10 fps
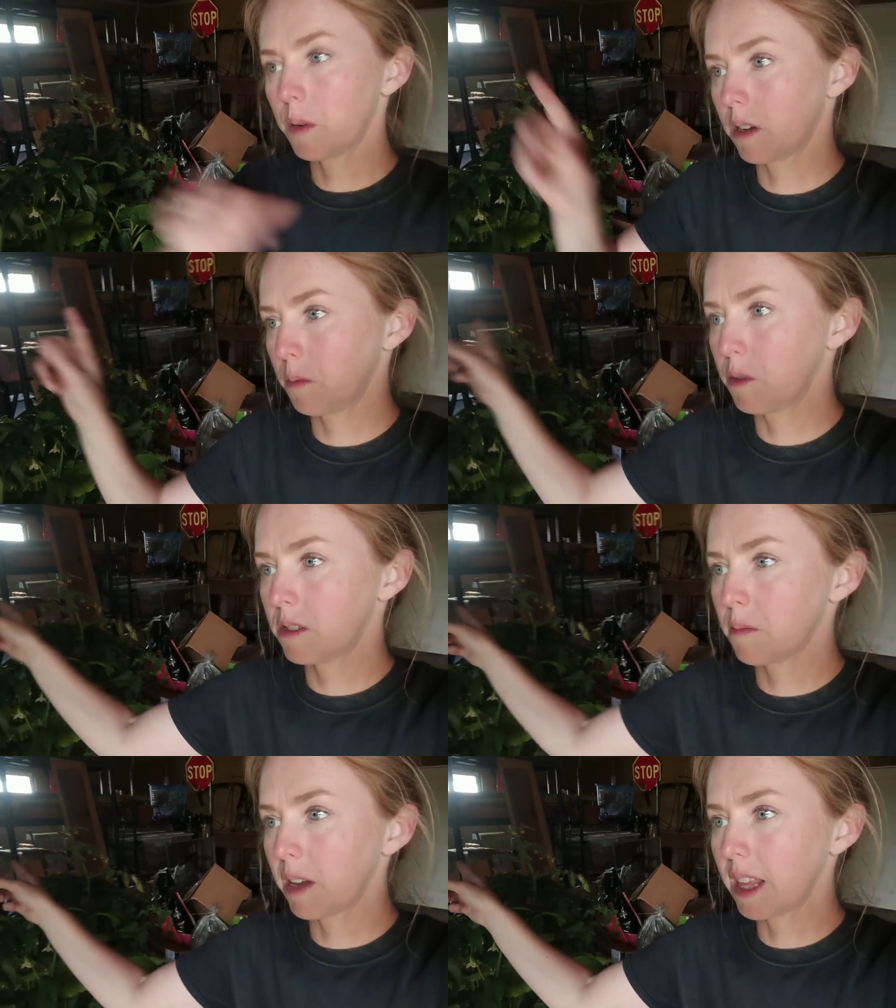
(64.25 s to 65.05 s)
We're gonna put
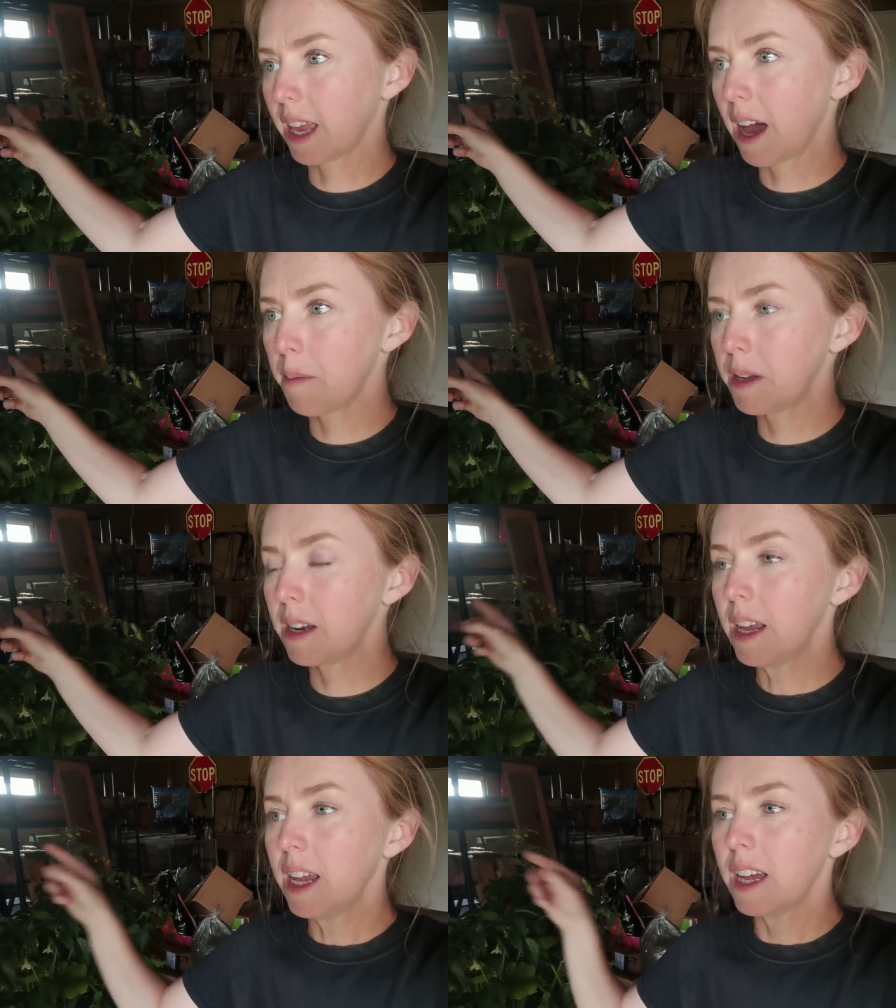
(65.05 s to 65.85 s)
some by the cabin
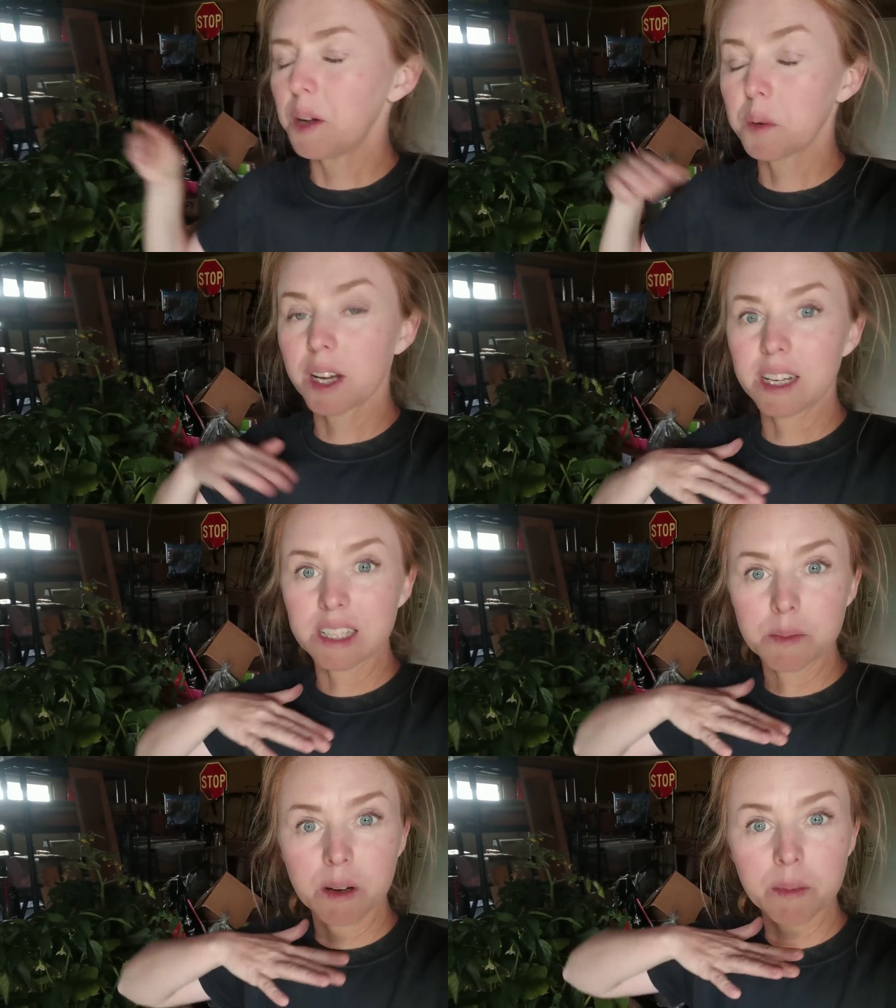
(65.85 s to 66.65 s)
and we're gonna
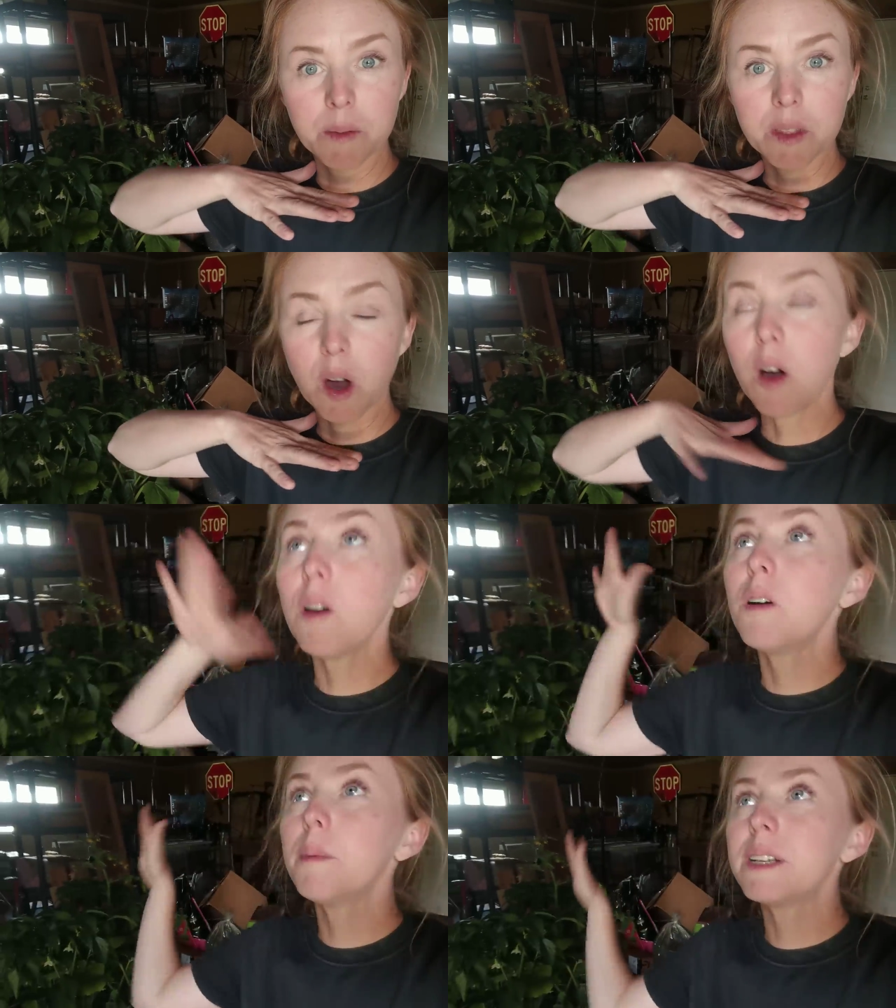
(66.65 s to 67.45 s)
experiment with a
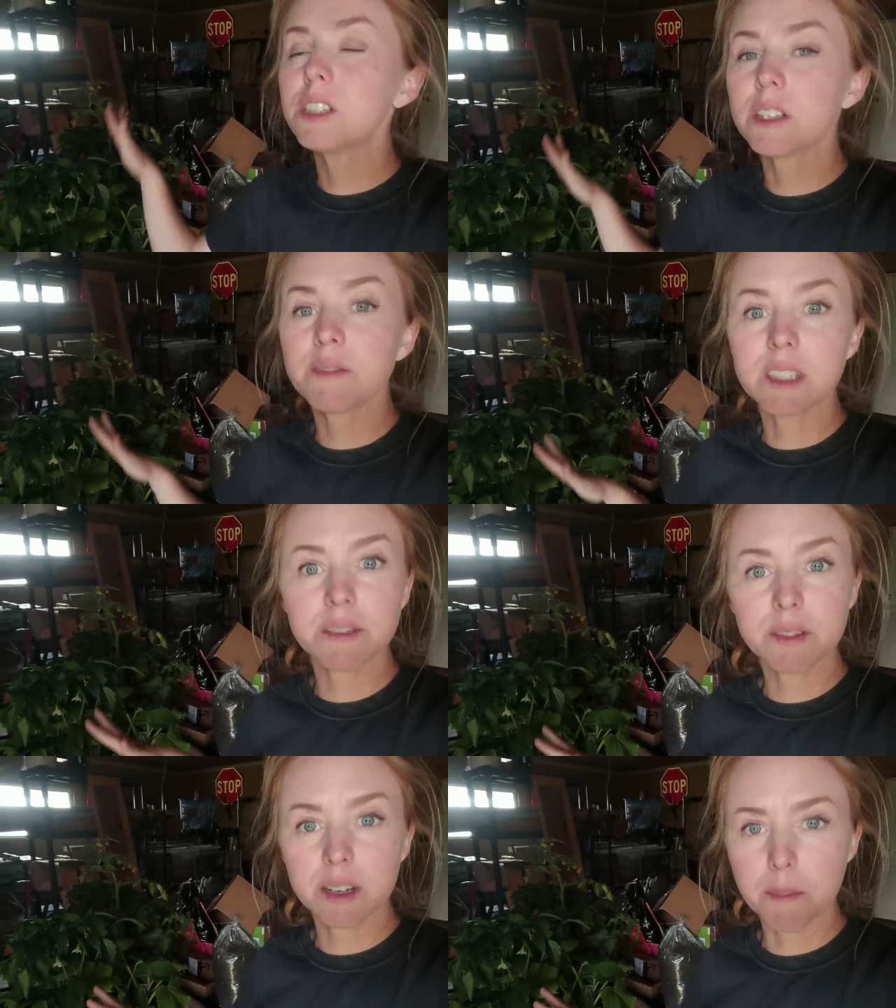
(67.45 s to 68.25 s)
whole bunch of
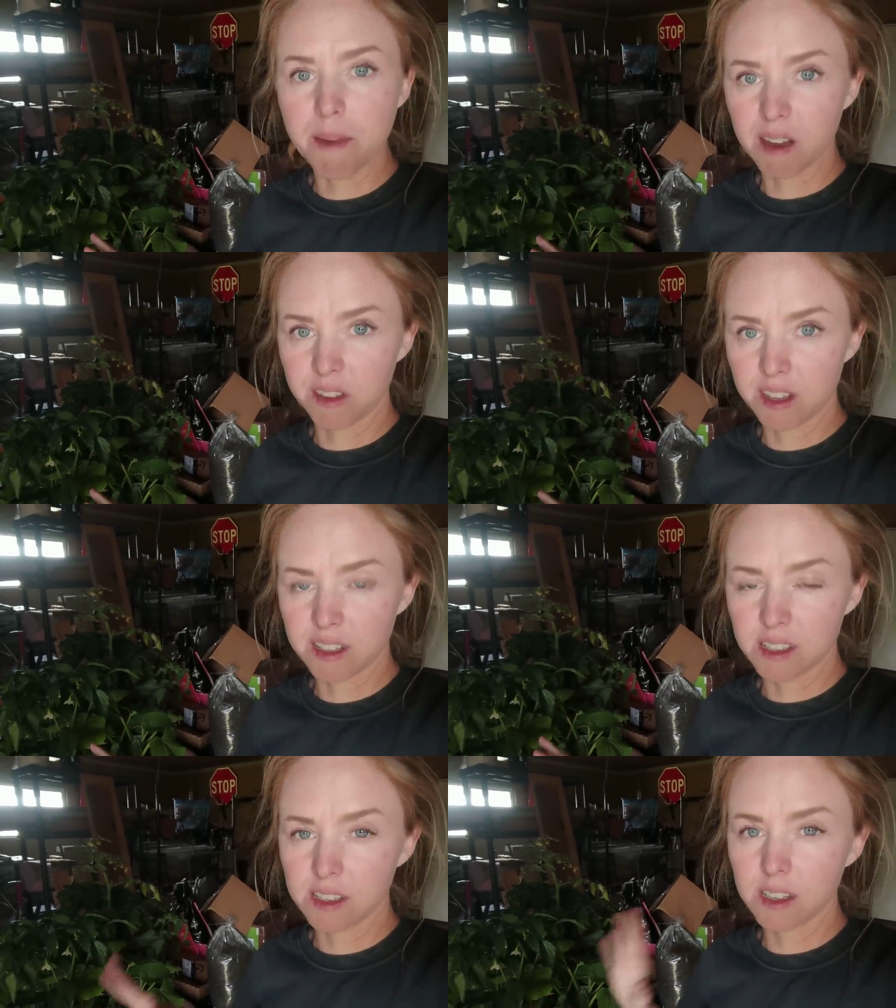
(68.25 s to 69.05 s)
different
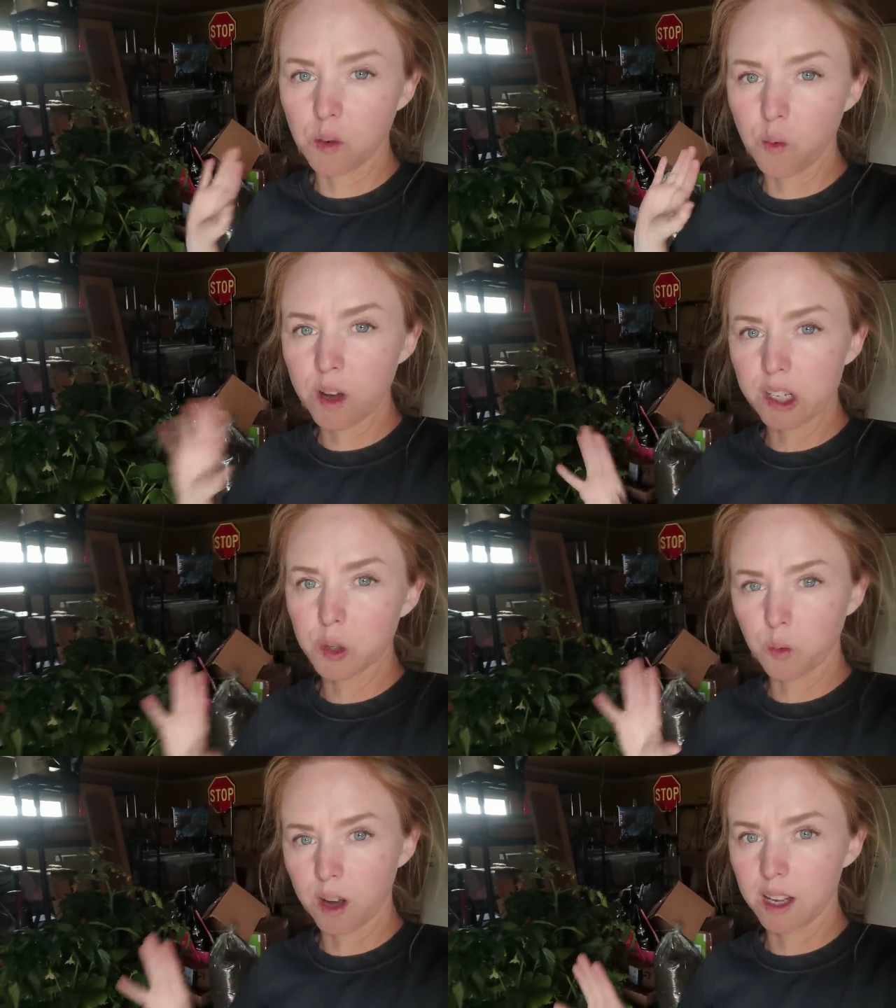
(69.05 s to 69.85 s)
methods to see
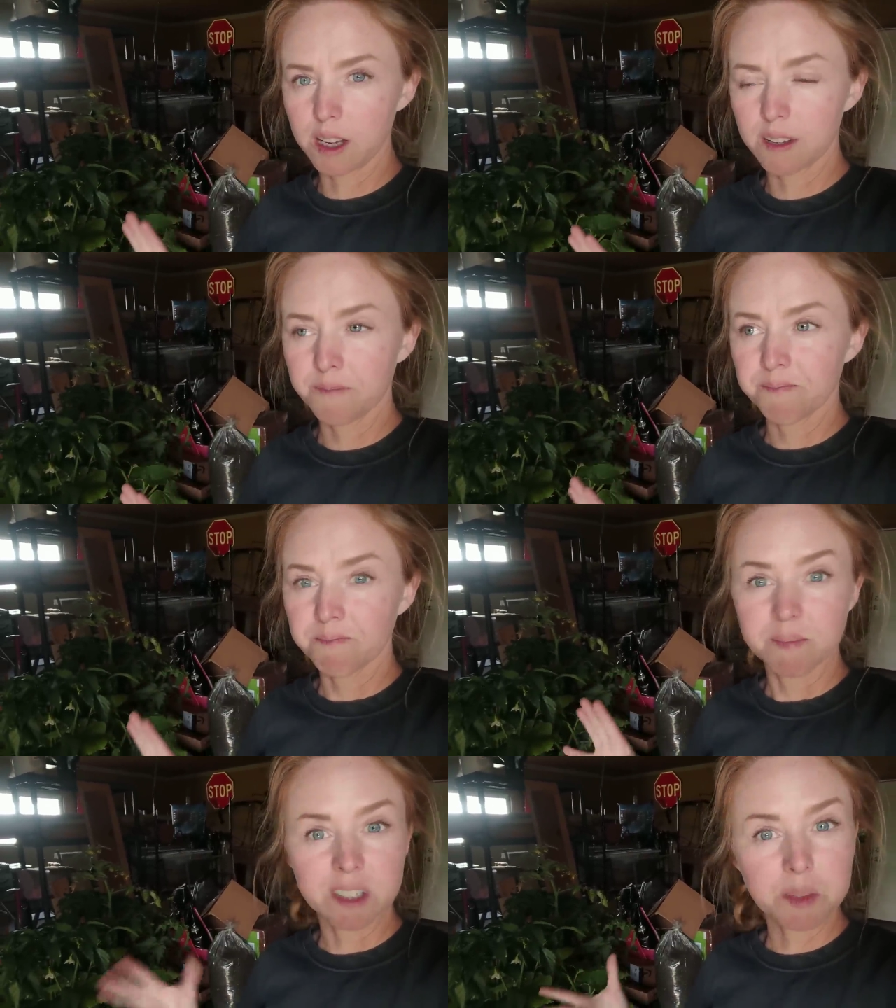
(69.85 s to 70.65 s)
which one
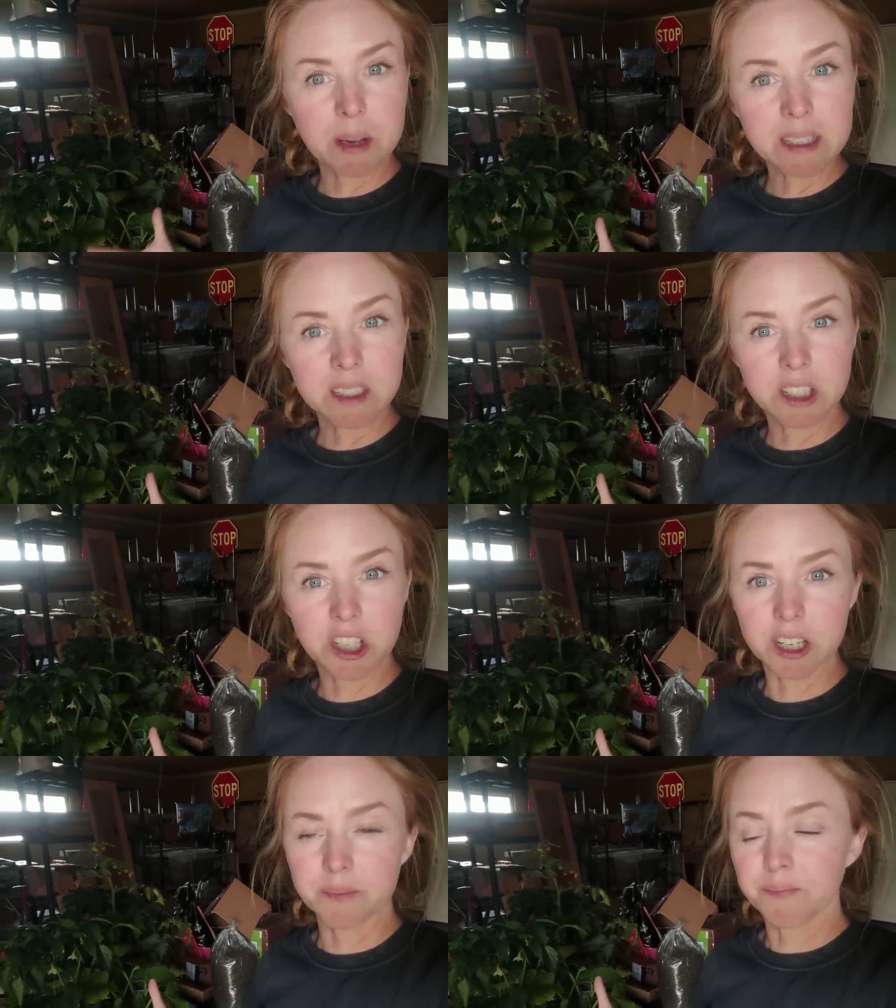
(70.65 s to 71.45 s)
does best this
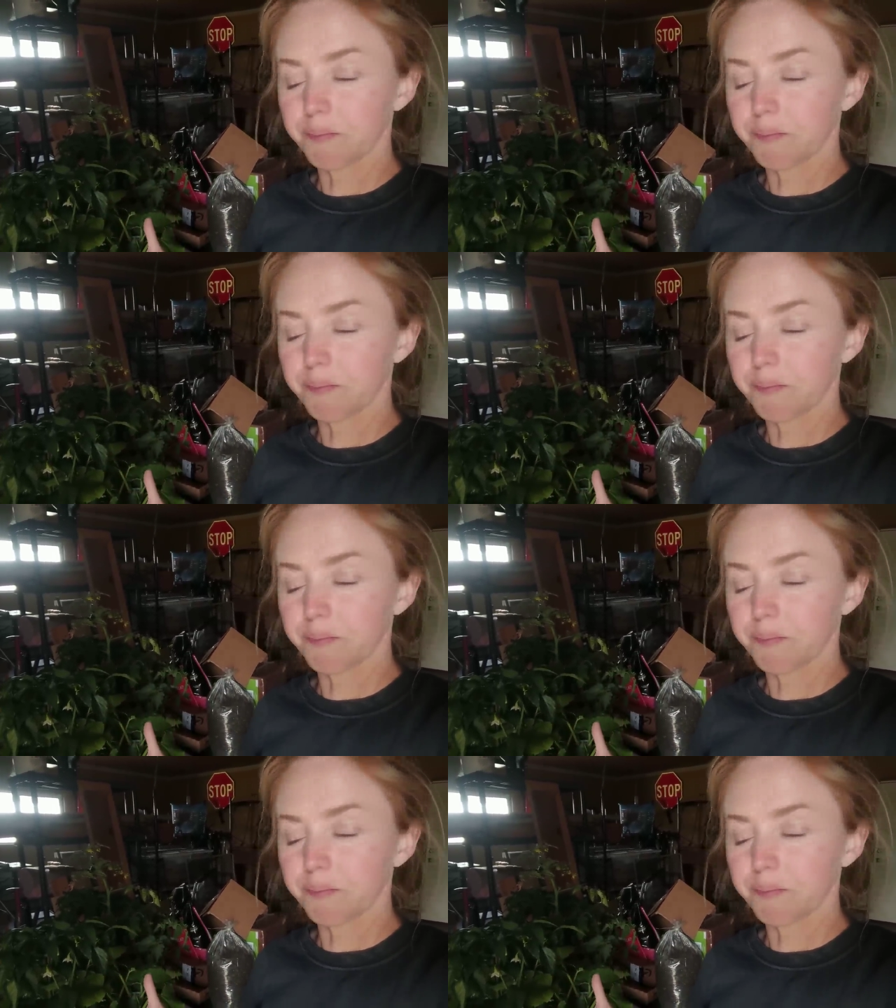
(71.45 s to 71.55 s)
year.